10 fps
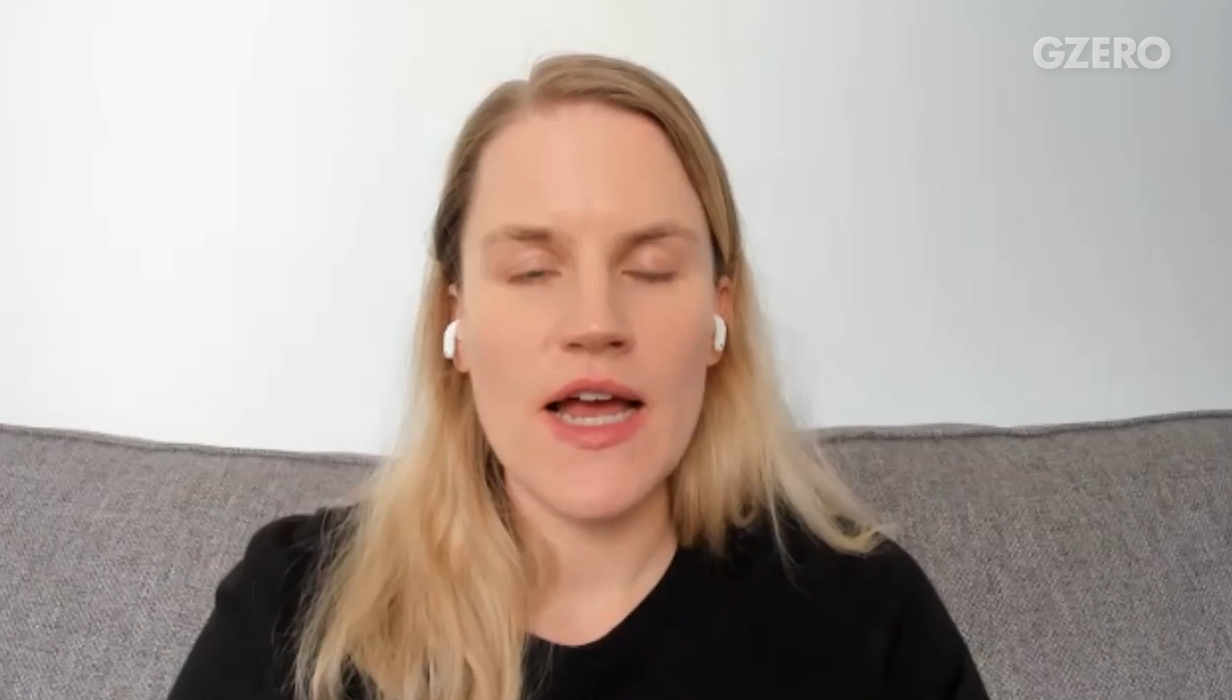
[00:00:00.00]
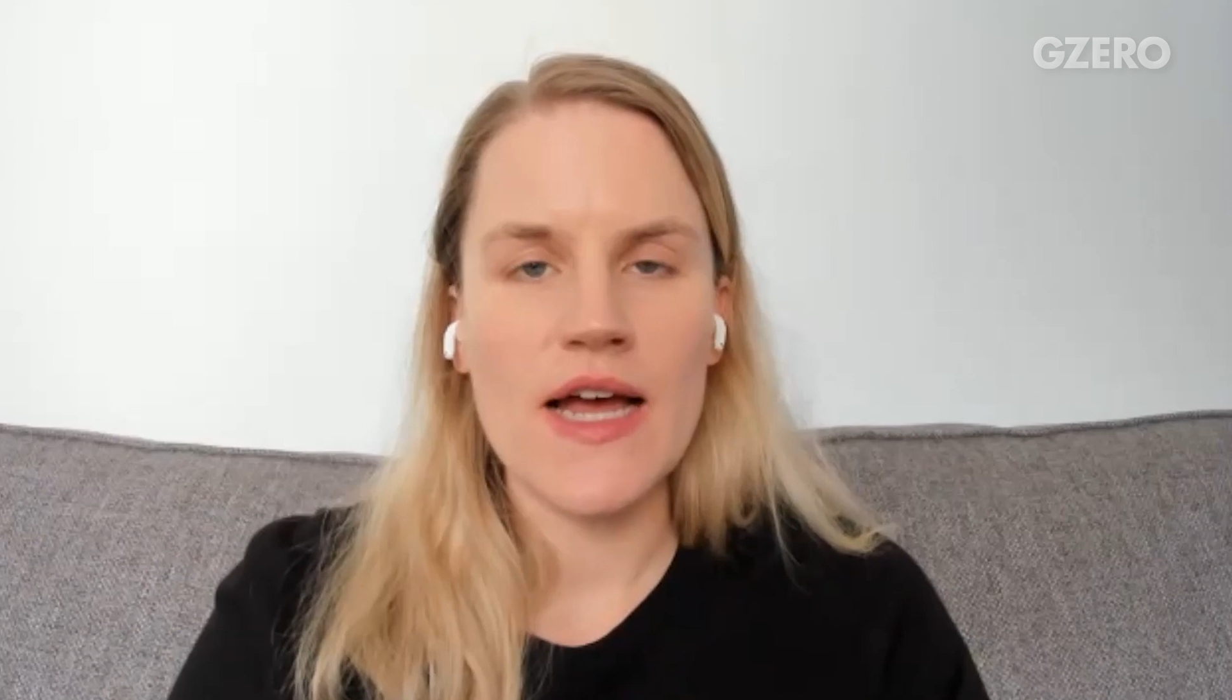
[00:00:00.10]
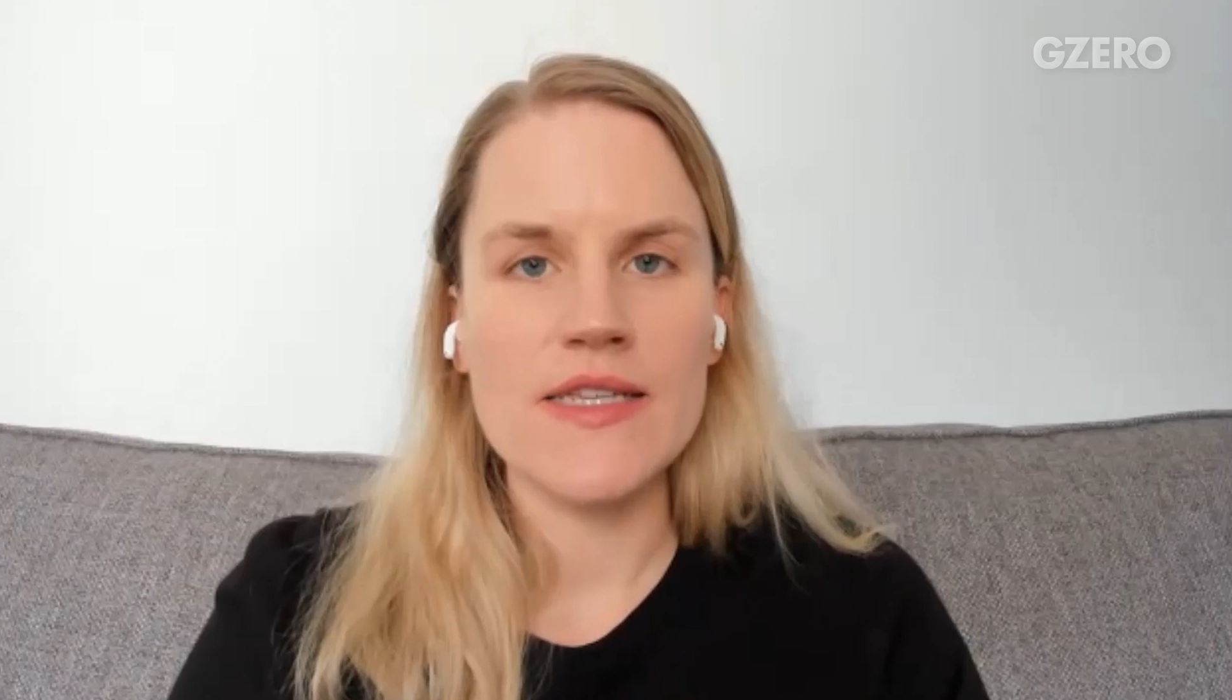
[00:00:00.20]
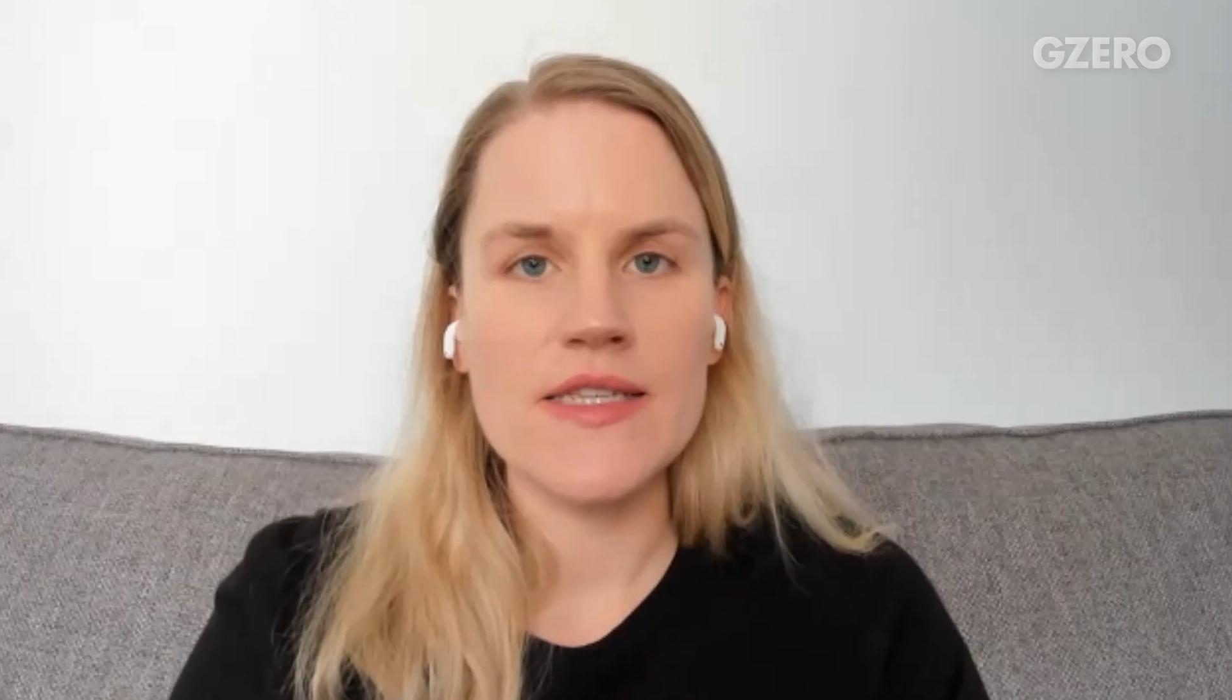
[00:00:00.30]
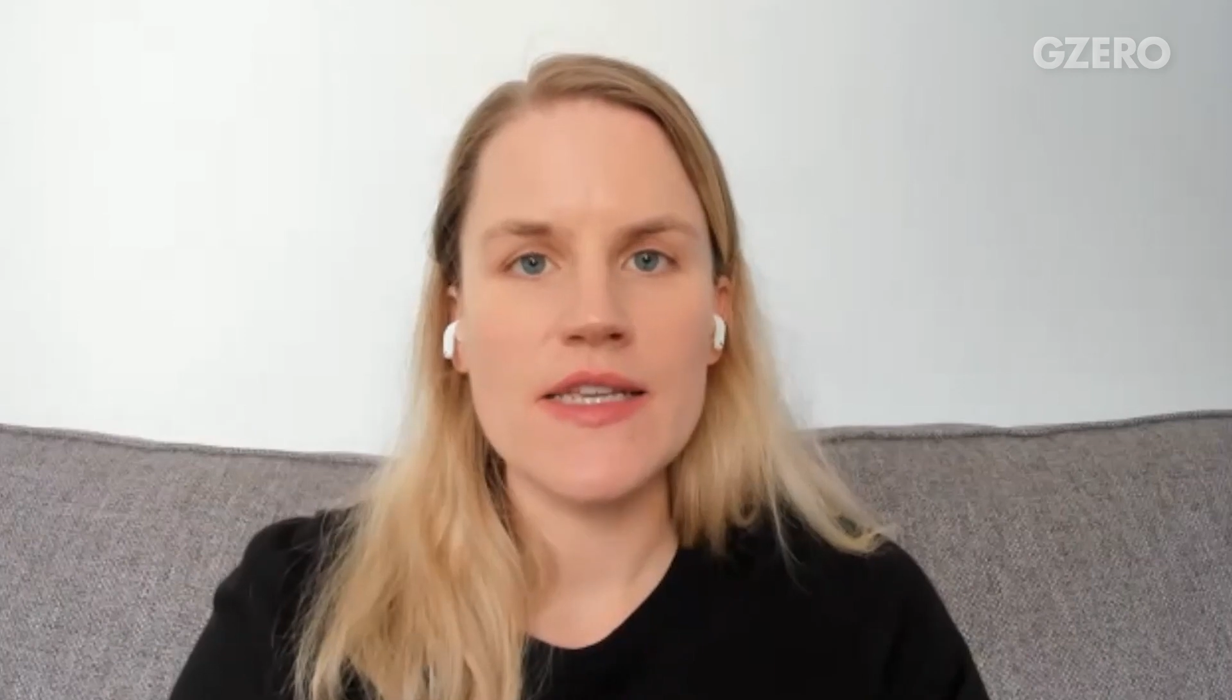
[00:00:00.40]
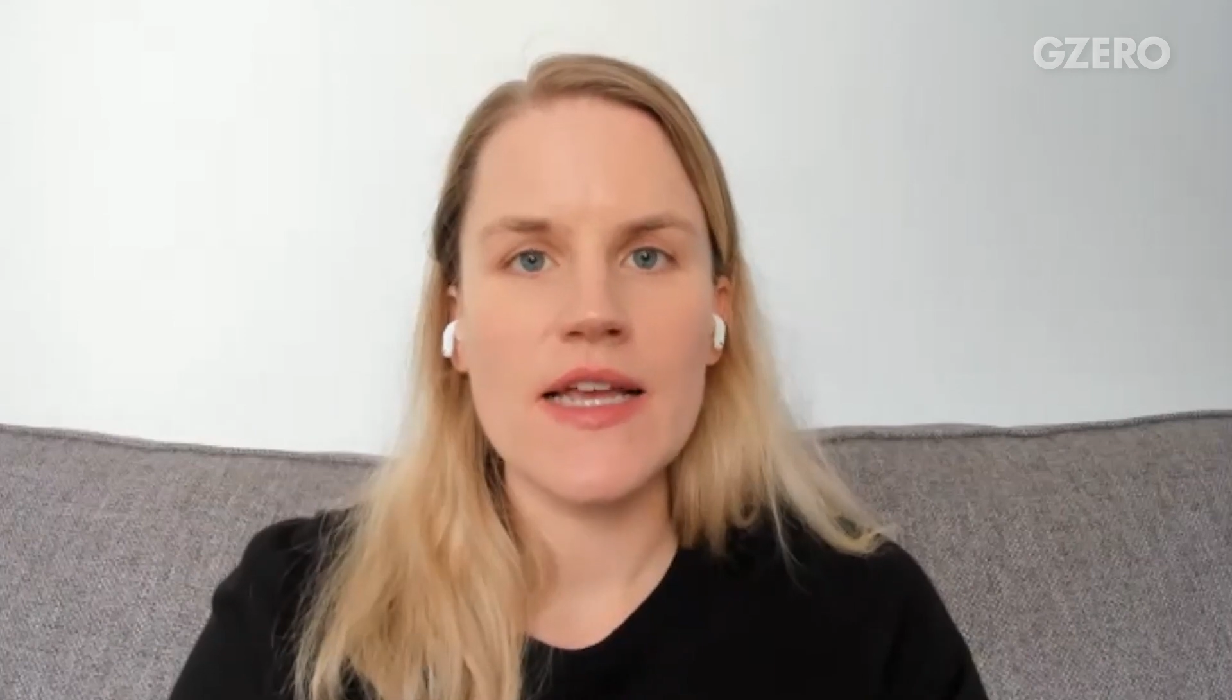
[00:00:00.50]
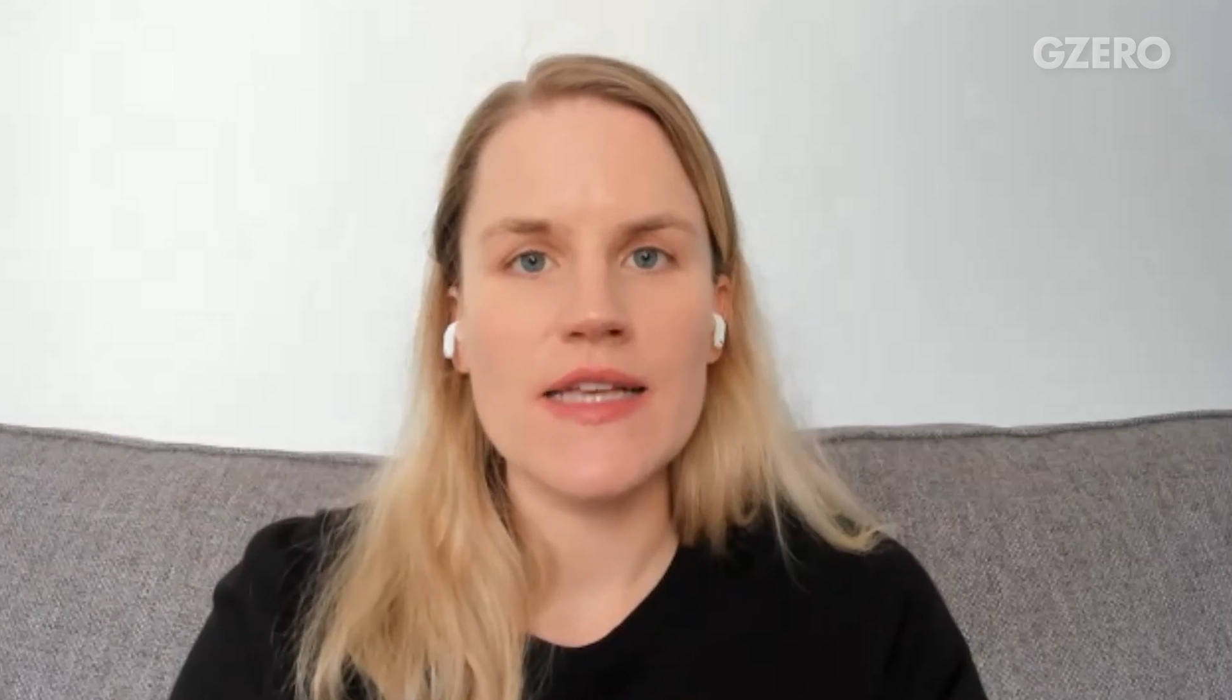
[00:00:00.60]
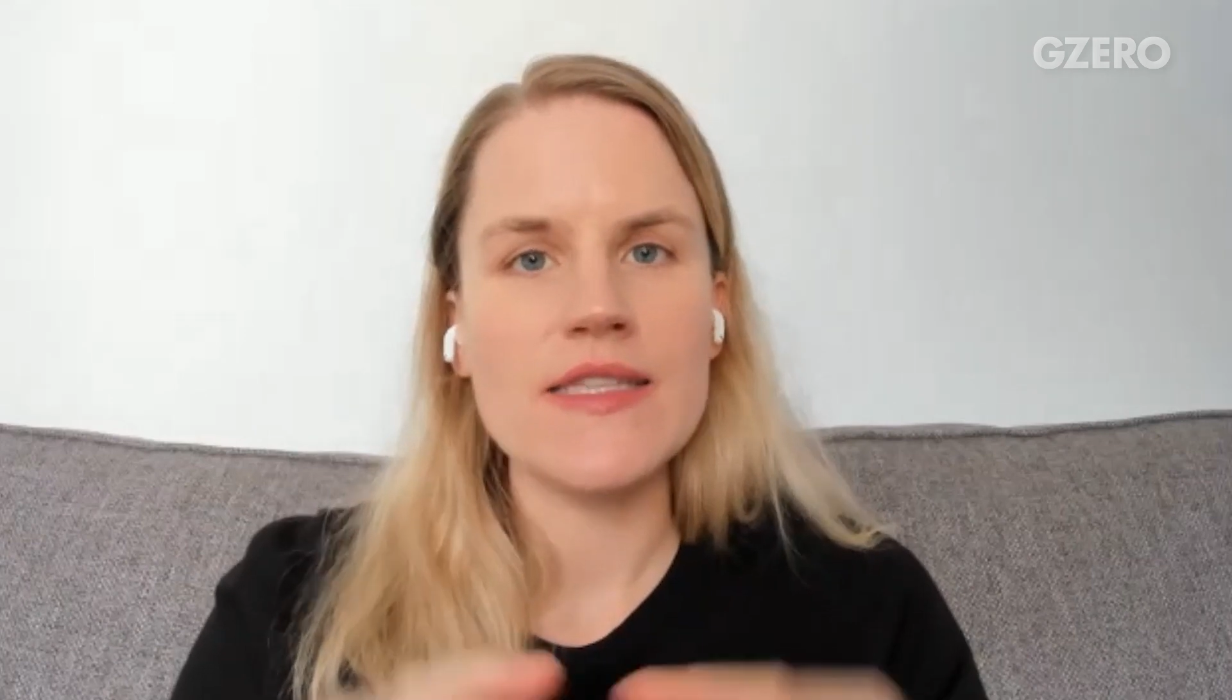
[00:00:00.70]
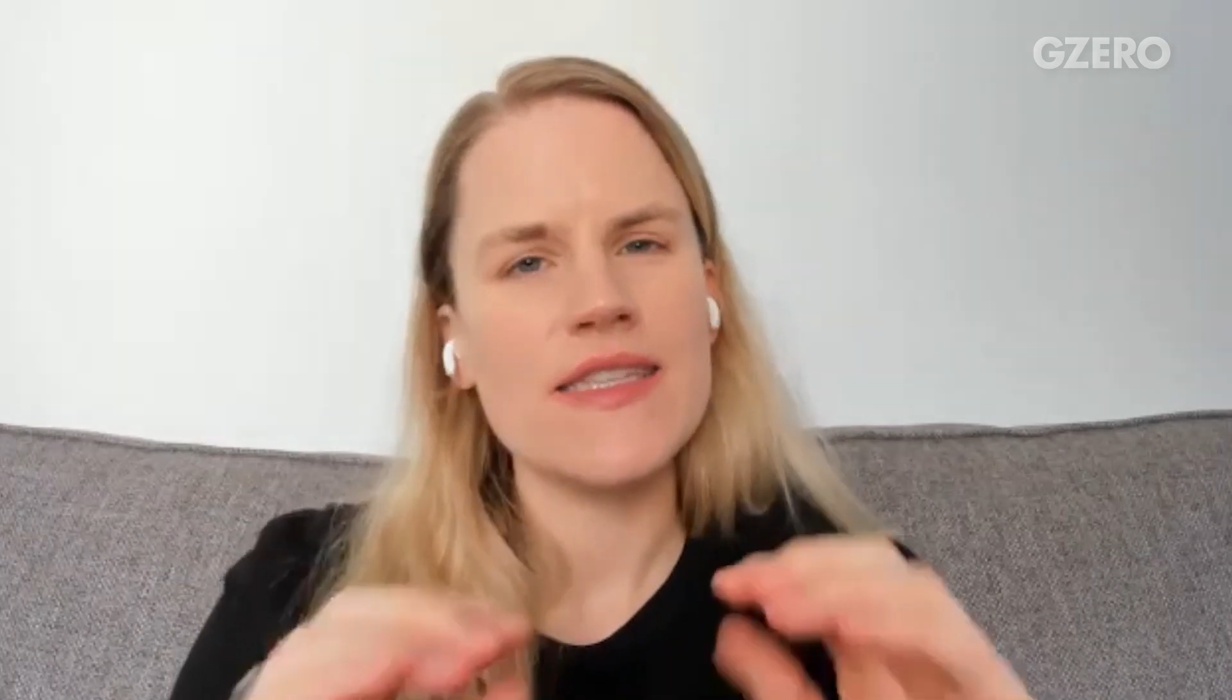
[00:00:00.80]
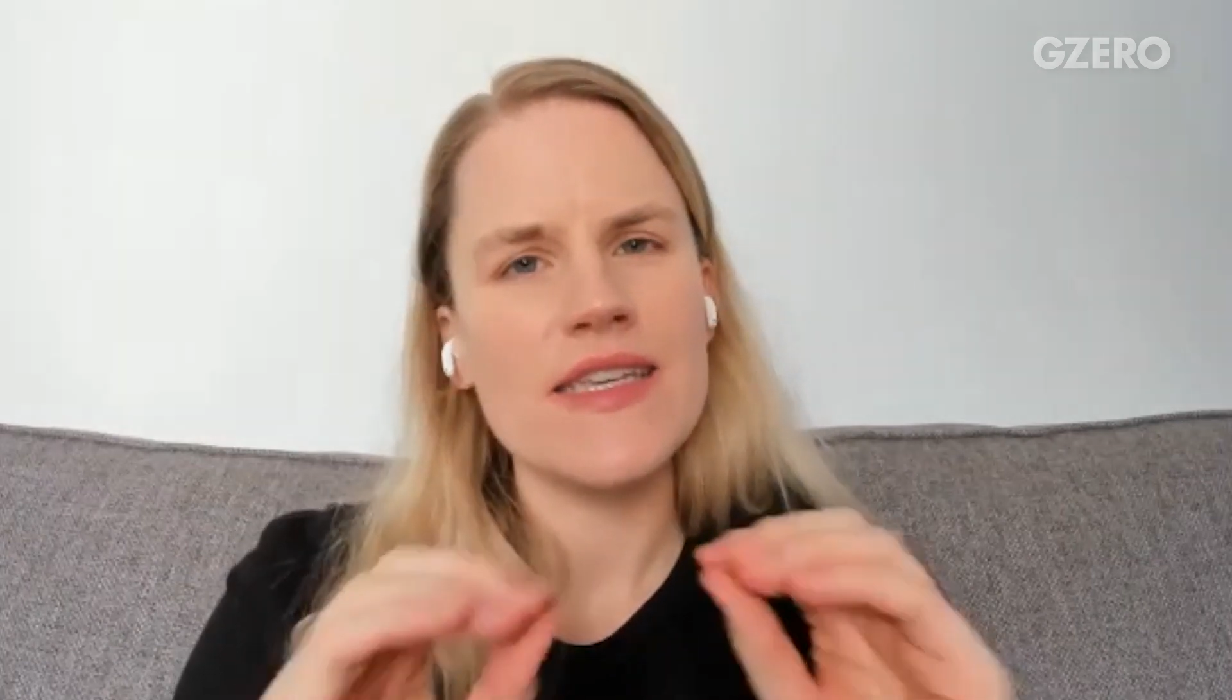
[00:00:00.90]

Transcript: as as